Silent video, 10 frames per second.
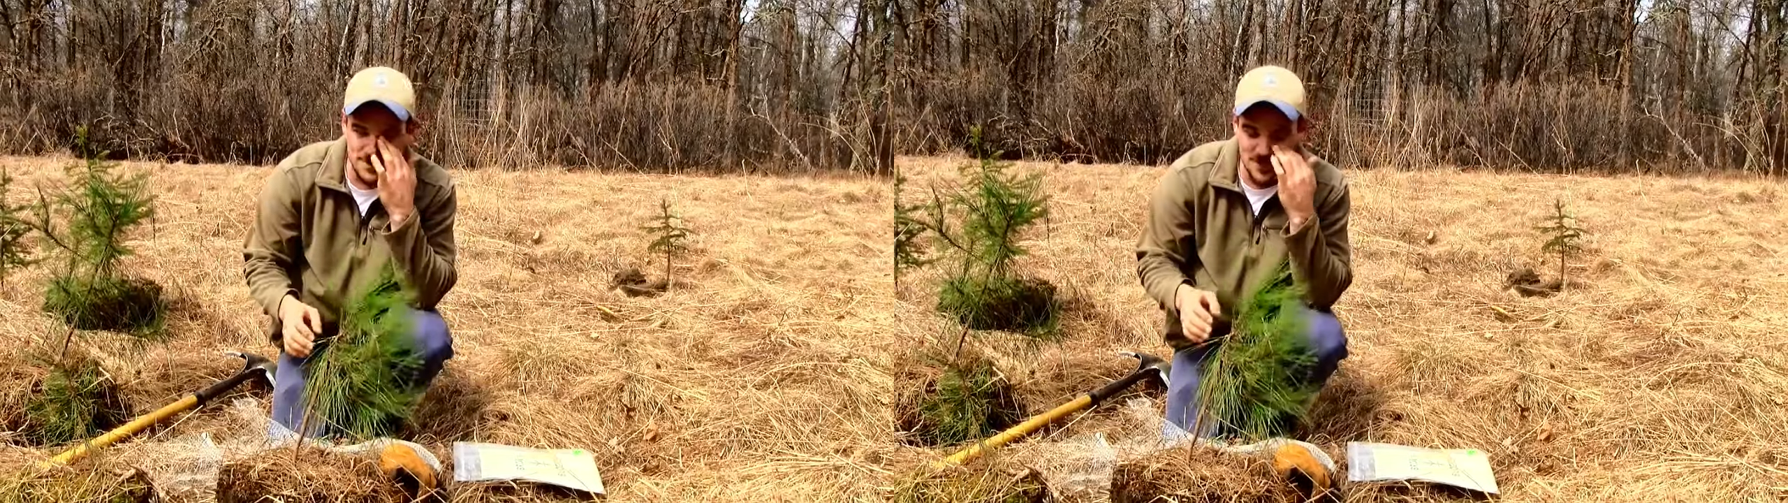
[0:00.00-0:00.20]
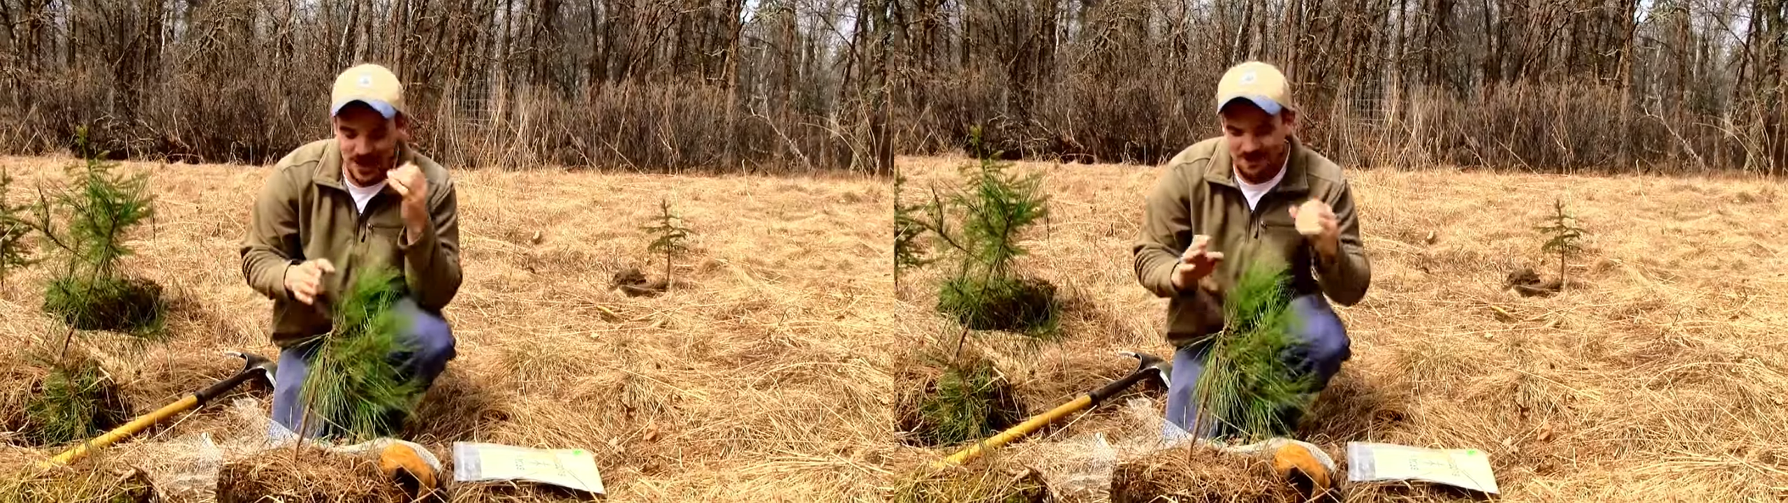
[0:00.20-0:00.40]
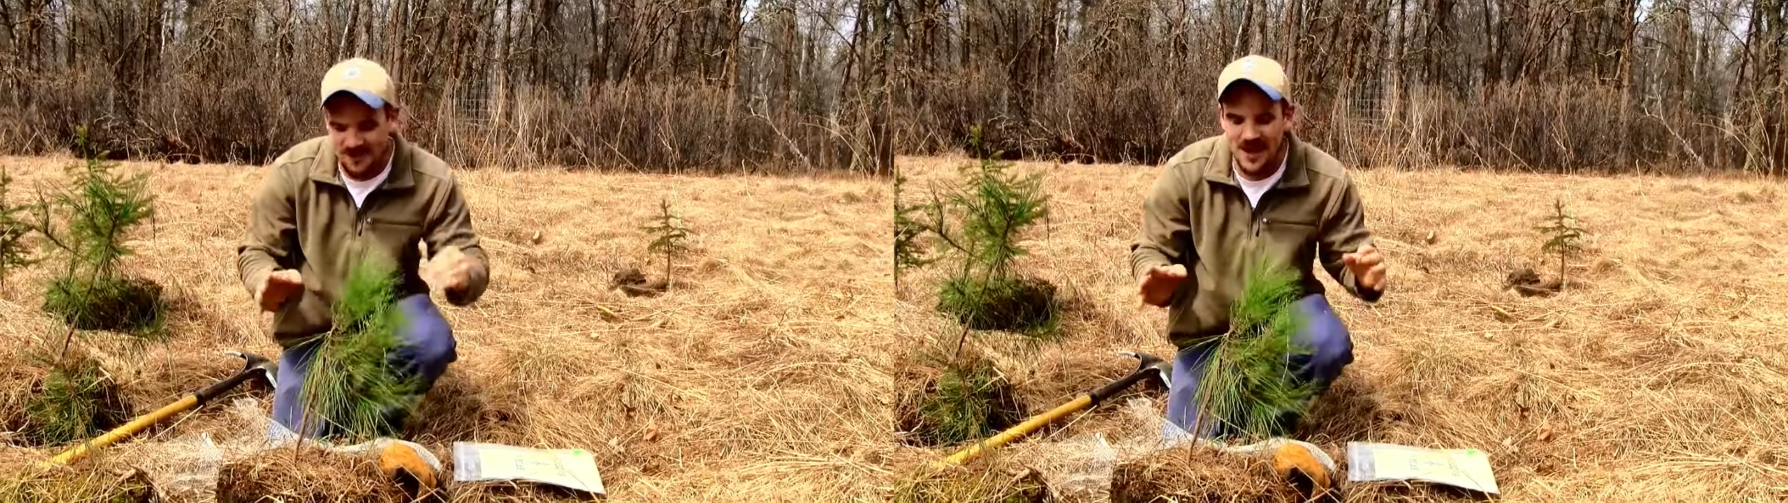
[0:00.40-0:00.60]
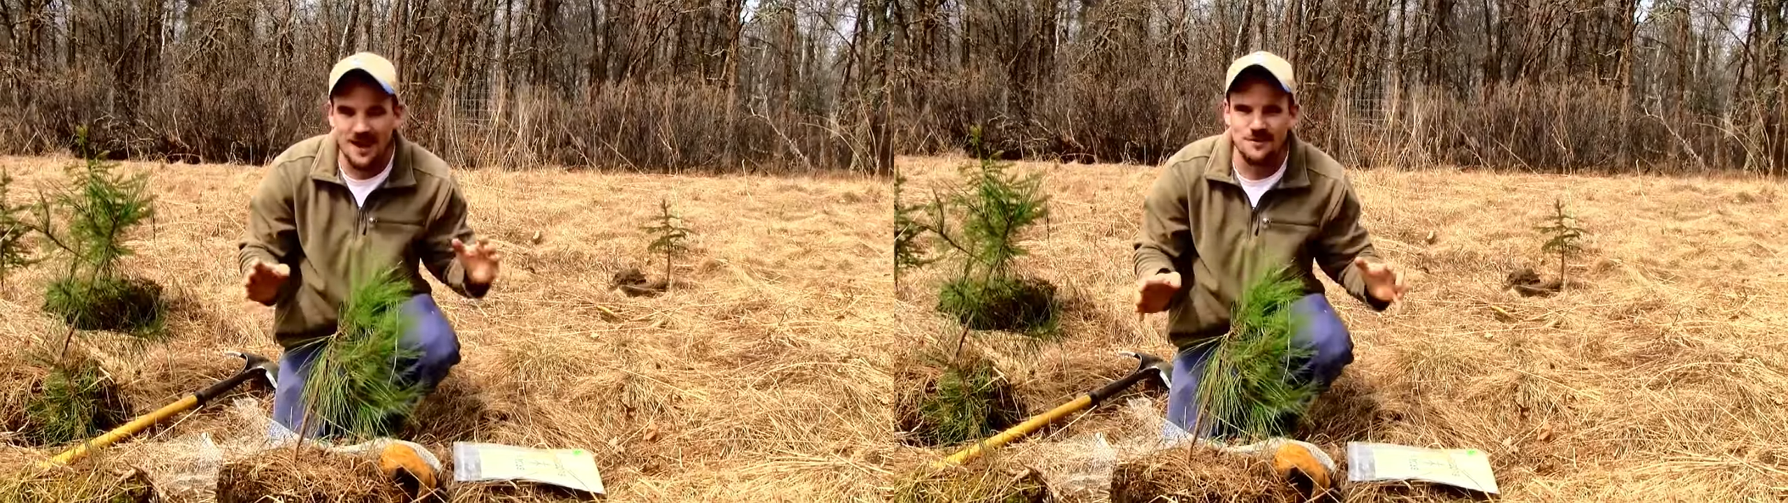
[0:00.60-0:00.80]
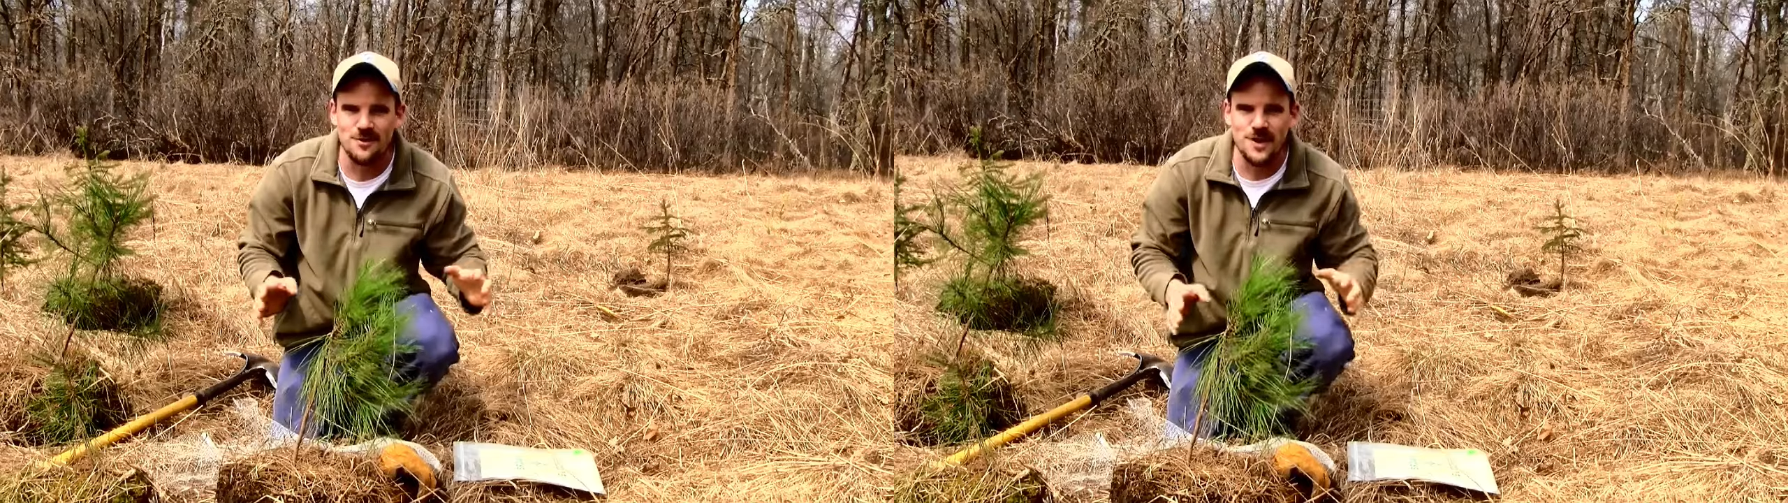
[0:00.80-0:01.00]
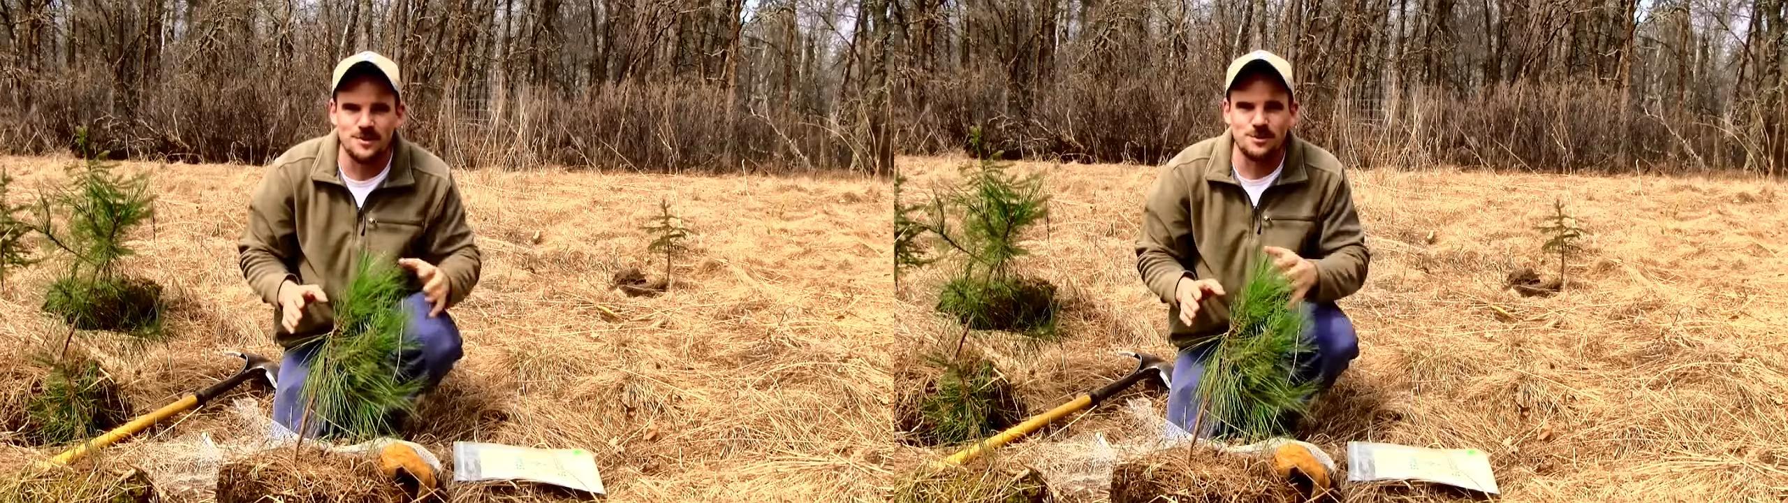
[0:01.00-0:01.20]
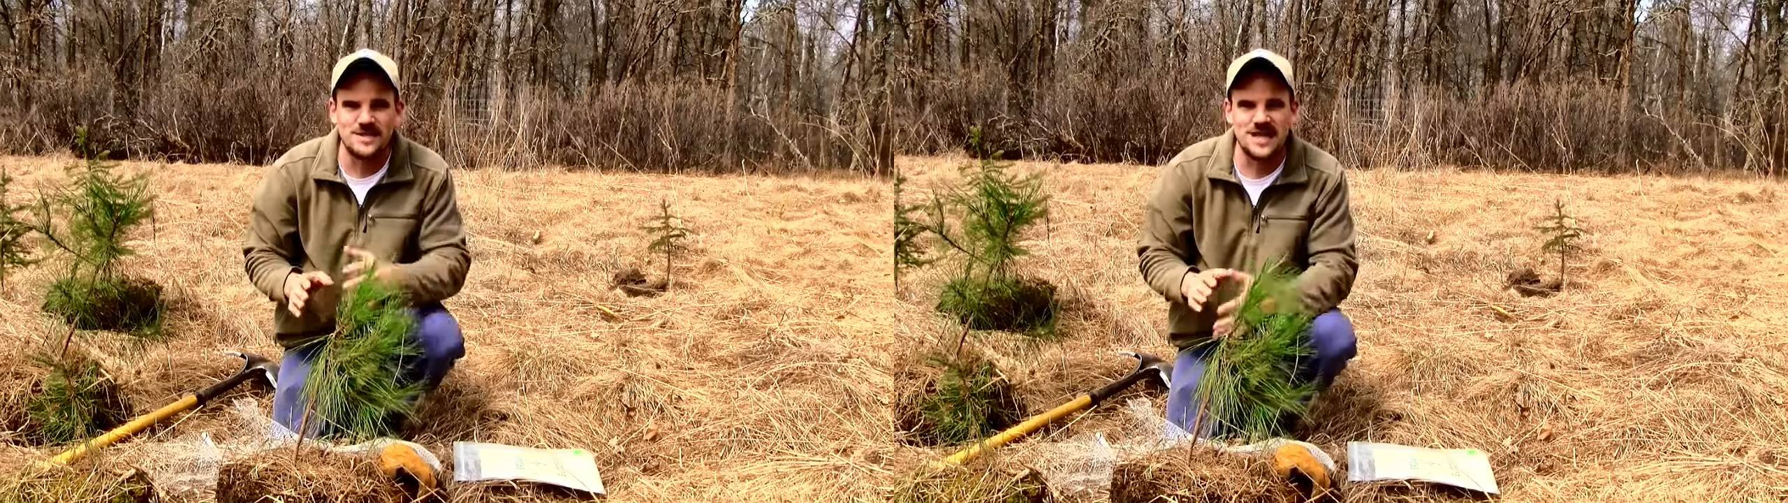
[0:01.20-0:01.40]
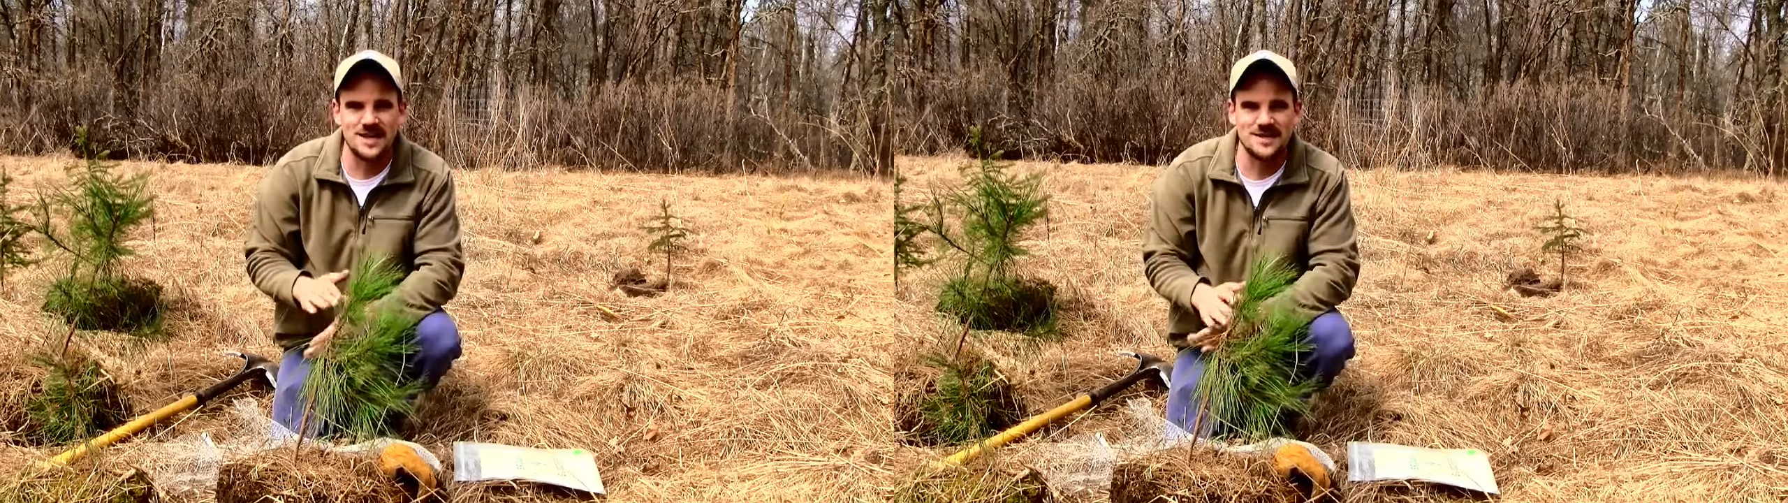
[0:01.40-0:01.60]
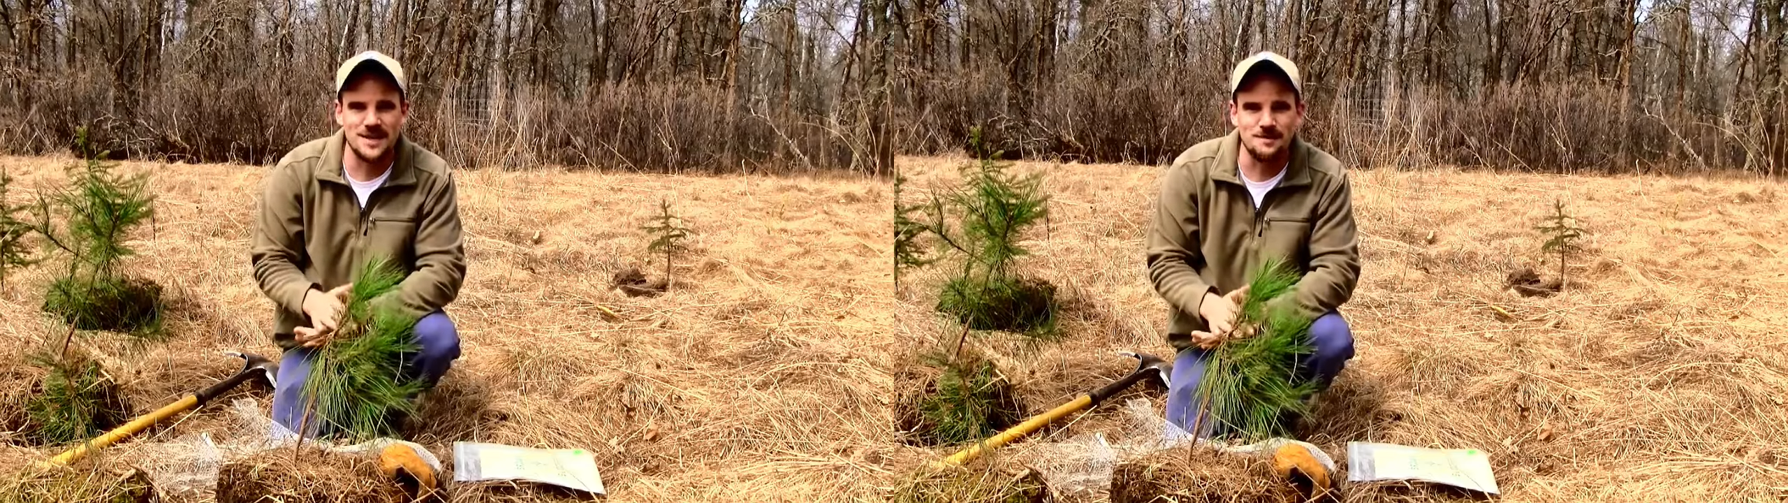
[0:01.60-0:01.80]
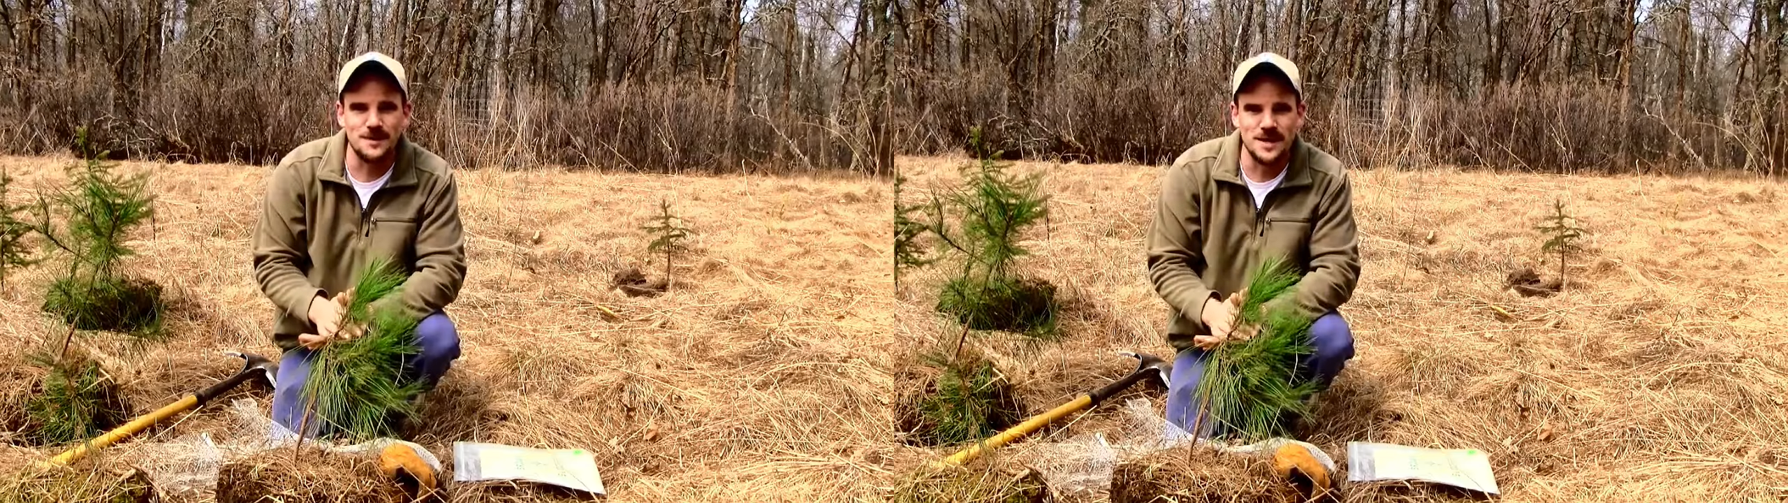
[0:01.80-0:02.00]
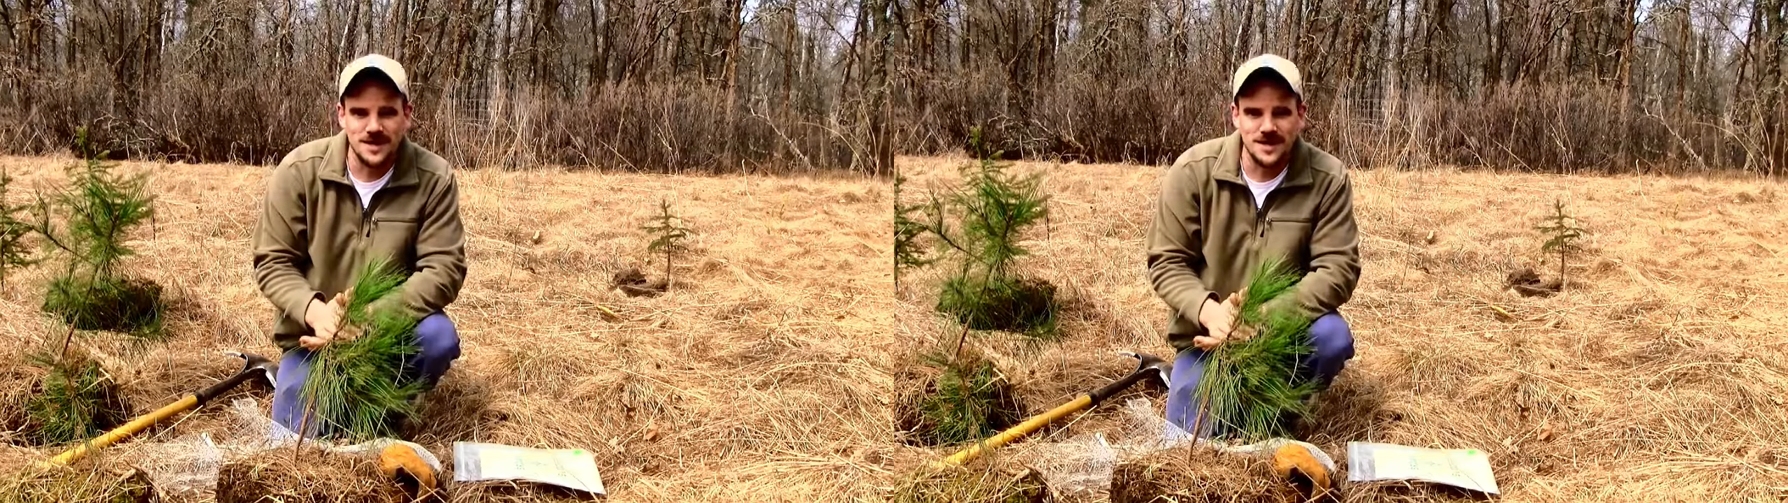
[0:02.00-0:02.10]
you have to have a way to protect them.